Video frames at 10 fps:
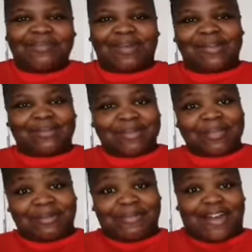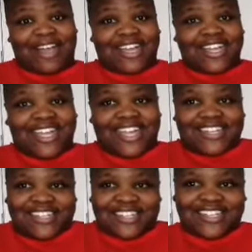Like maybe I'm wrong. I
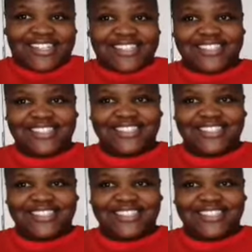don't know.